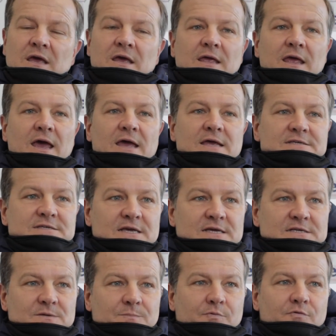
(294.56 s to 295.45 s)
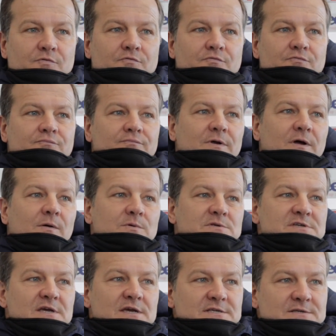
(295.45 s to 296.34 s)
Yeah, he's
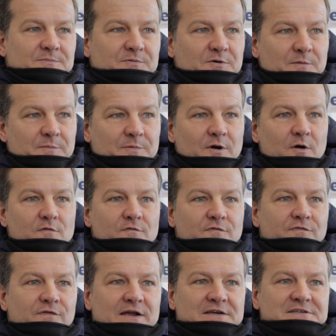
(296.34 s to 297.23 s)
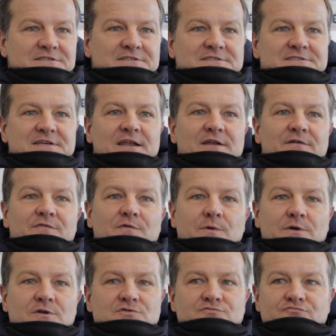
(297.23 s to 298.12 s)
a proper old-fashioned
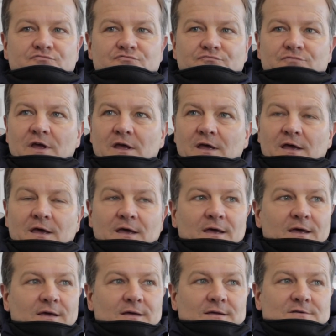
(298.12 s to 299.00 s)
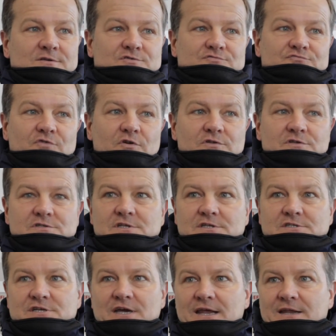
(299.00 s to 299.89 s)
centre-forward. Just just runs
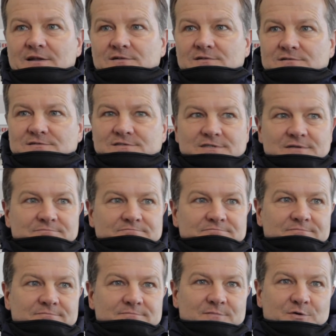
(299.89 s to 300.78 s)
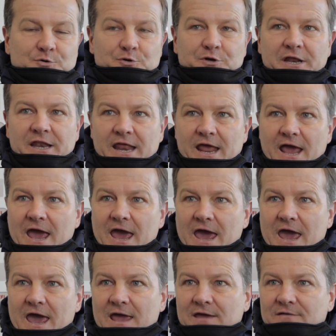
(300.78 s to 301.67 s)
the channels, good in the
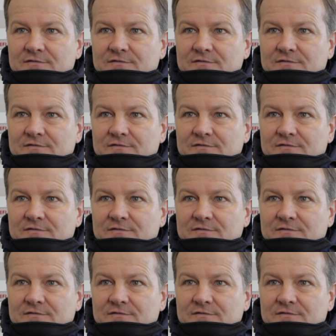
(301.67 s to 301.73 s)
air,